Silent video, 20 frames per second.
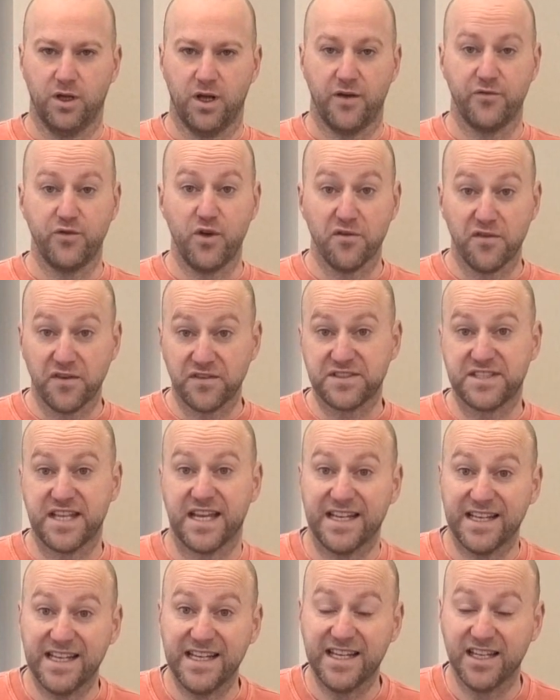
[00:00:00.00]
Have you ever had to
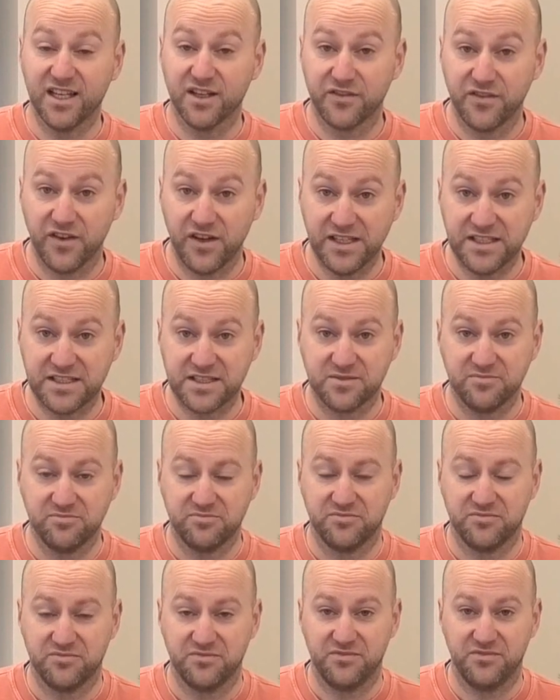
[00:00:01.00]
take legal advice?
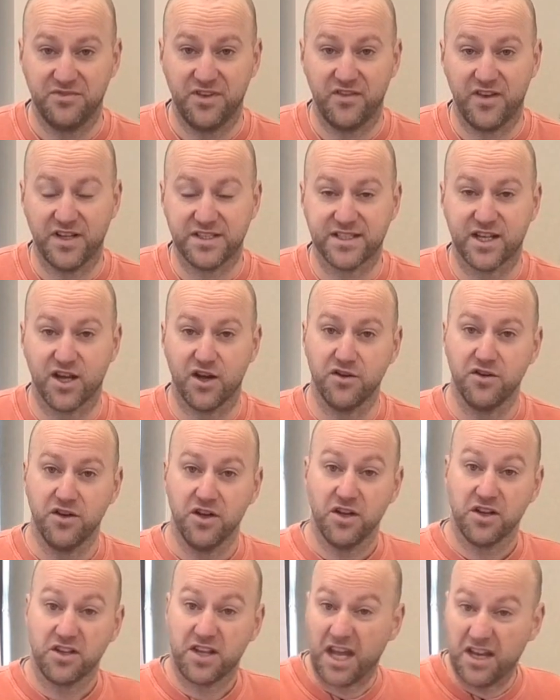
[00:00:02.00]
Have you ever had to go
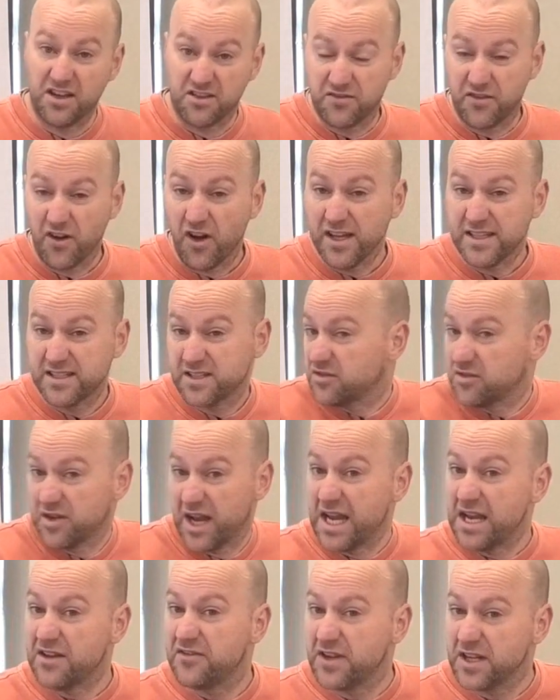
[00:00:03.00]
get advice on
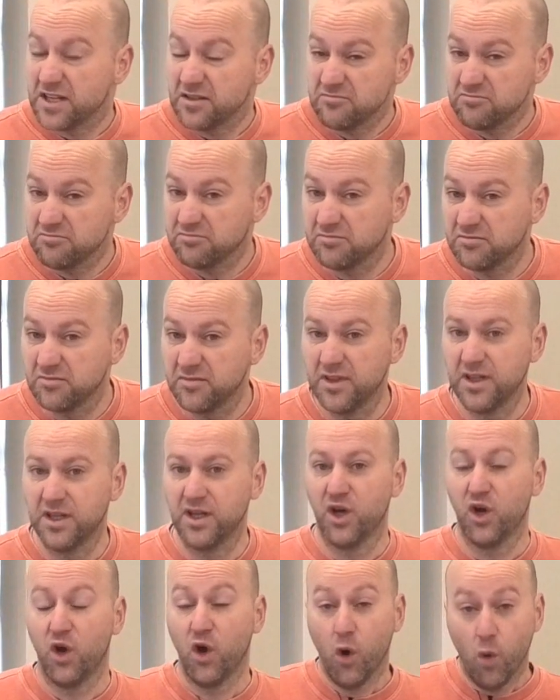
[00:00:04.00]
anything?
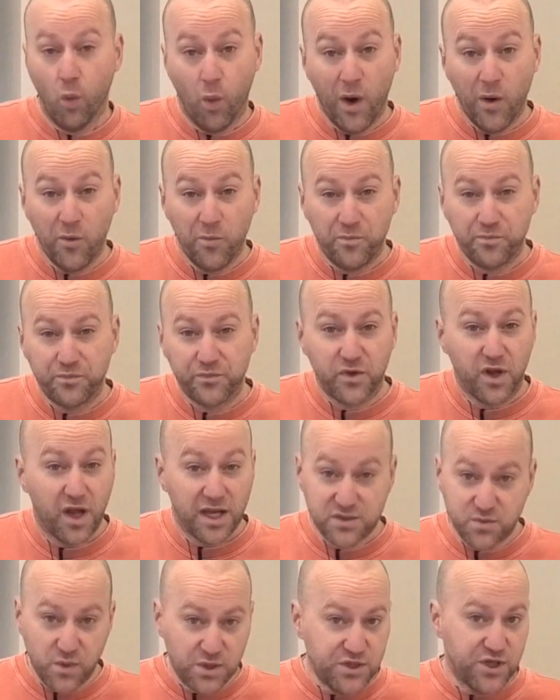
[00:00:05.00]
Well,
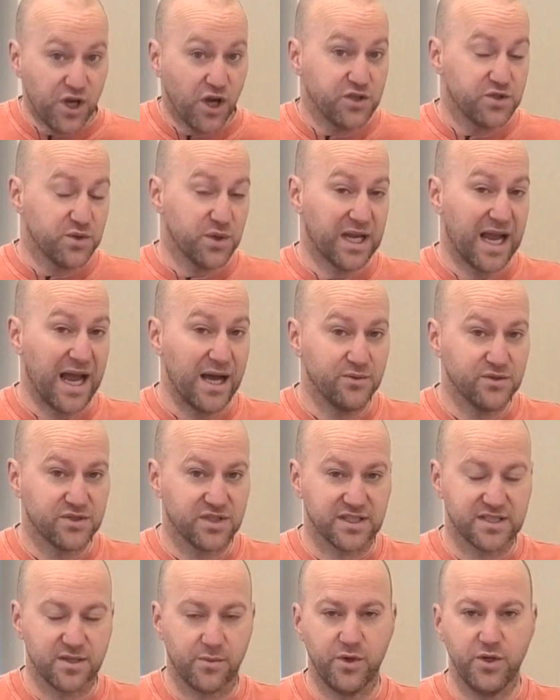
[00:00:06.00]
that's where you go to a
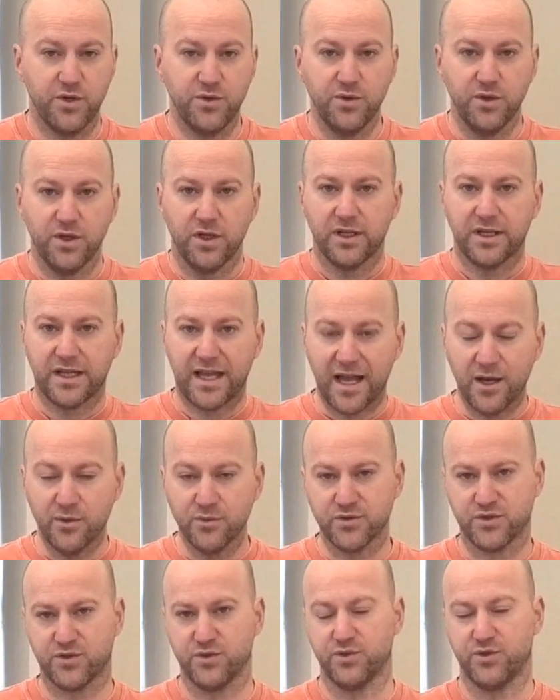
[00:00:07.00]
counsellor, someone who
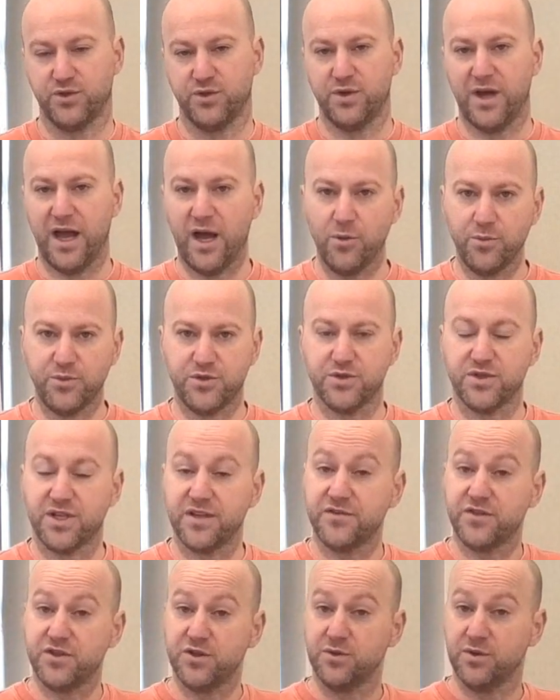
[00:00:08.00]
counsels you, helps you,
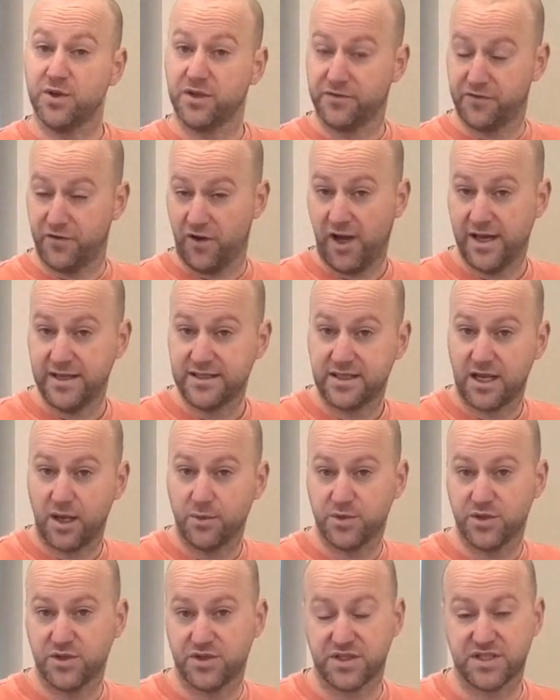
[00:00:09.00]
gives you advice,
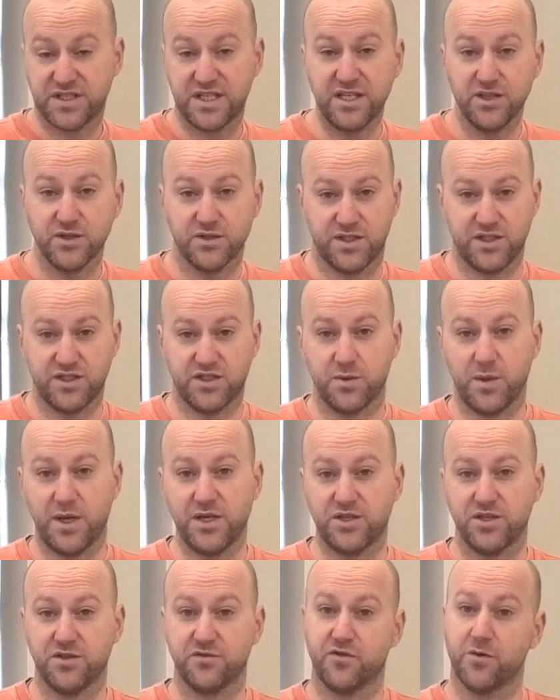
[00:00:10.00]
helps you to see your
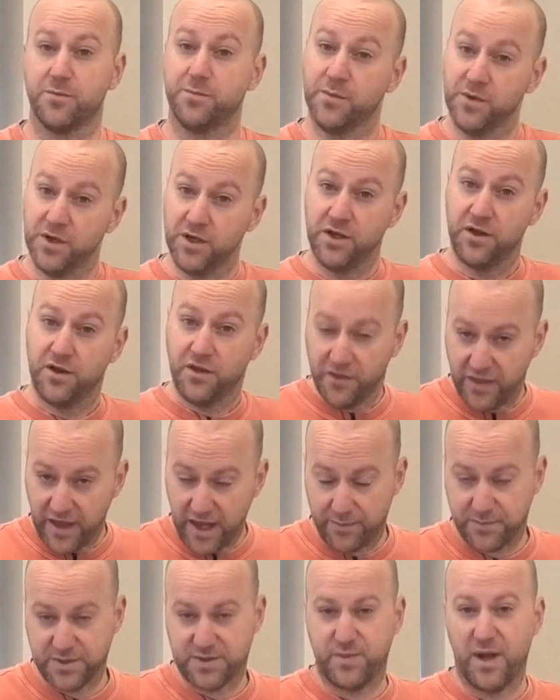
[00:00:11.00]
situation from
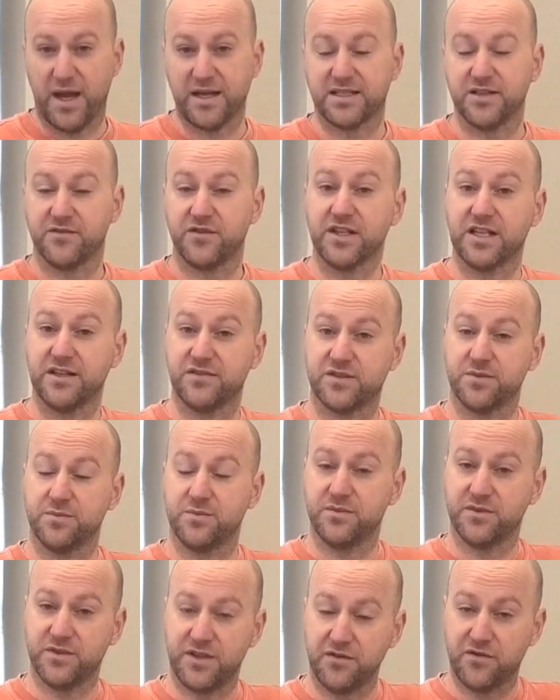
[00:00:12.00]
their perspective and gives
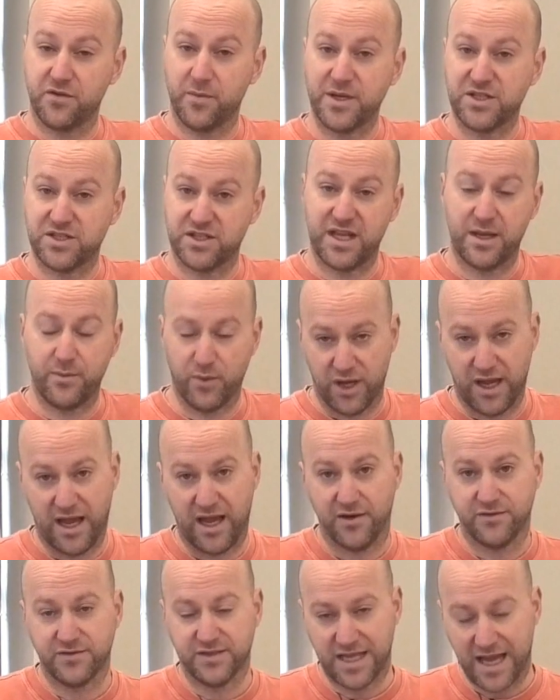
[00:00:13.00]
them the information they might
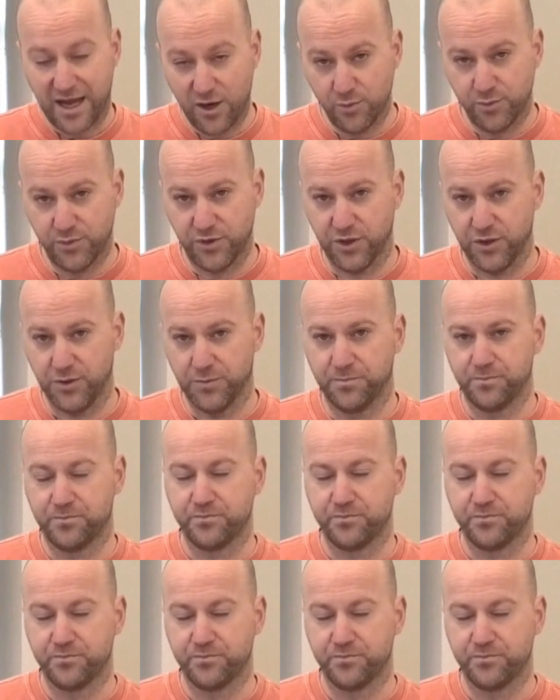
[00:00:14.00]
have to help you.